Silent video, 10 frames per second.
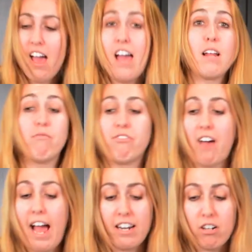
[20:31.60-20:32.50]
And I'm
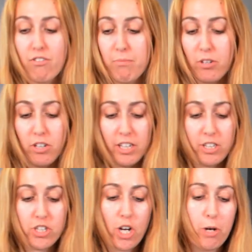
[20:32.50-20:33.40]
fired from the
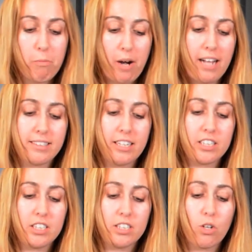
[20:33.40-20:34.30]
cooking show. Brad's
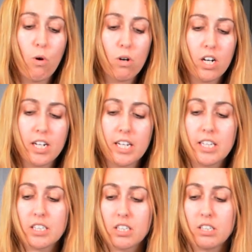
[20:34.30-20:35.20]
like, she's corny,
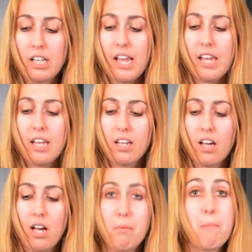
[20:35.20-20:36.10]
this girl ain't
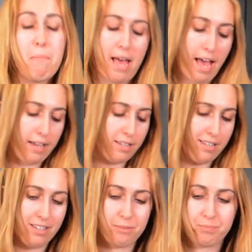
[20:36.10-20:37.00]
coming
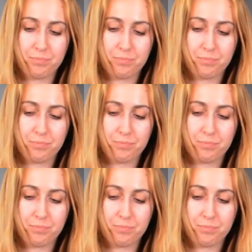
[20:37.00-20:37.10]
back.